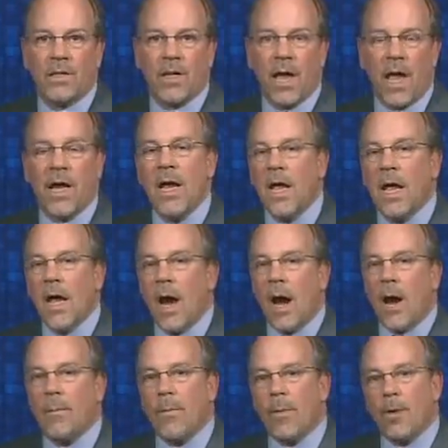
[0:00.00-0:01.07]
today.
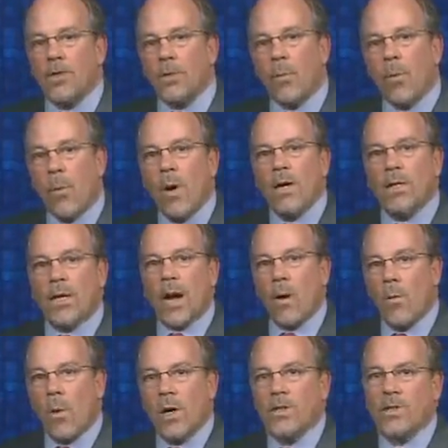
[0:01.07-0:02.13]
There's a point that I
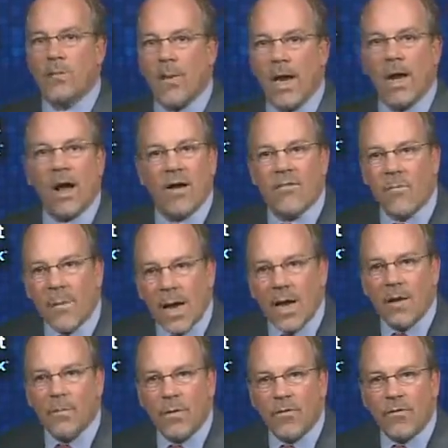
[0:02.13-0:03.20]
want to make, I've
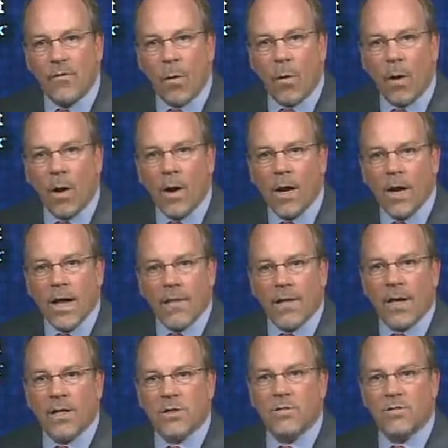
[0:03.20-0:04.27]
made before,
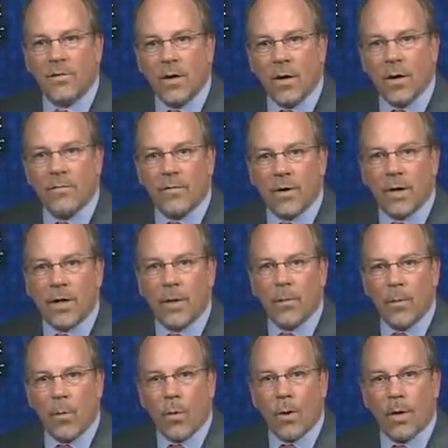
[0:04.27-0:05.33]
that is very, very
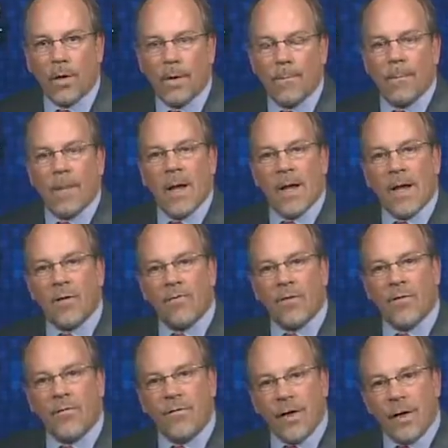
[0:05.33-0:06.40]
important. If
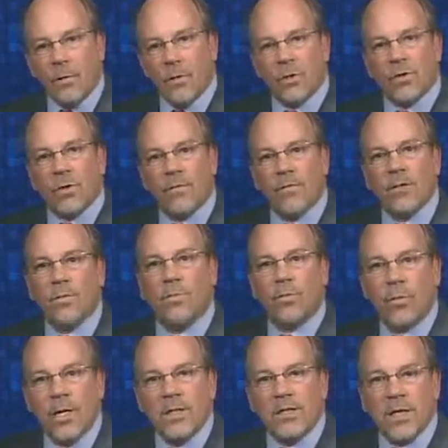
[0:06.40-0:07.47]
the Federal Reserve is
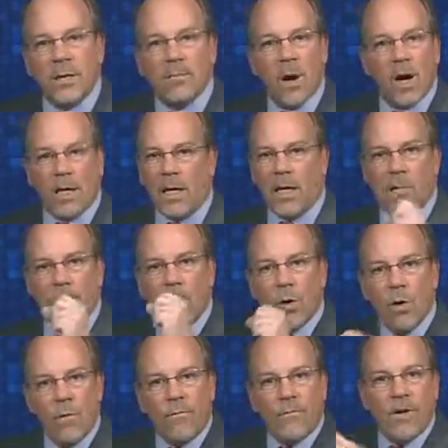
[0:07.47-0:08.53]
printing money,
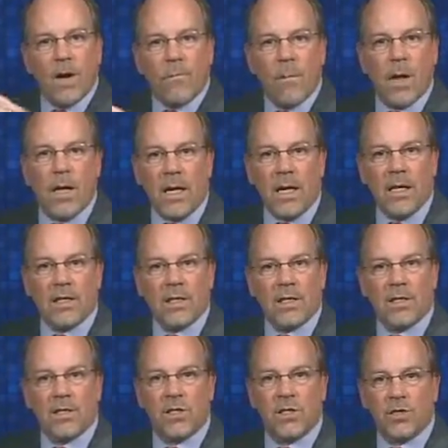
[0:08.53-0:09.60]
poofing money into
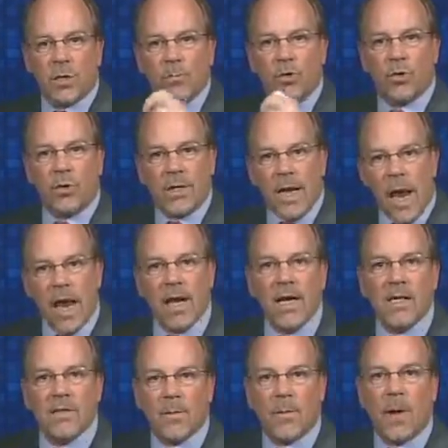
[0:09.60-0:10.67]
the system,
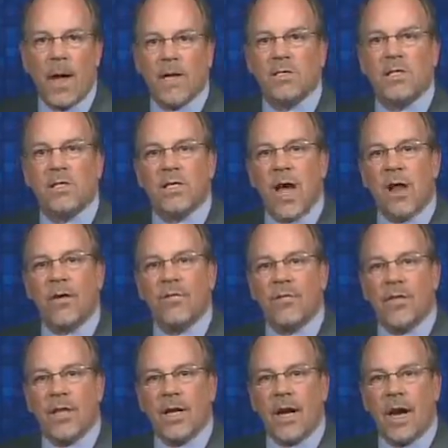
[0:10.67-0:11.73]
creating deposits out of
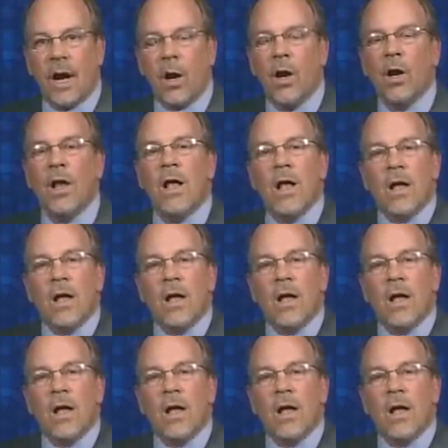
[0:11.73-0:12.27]
thin air,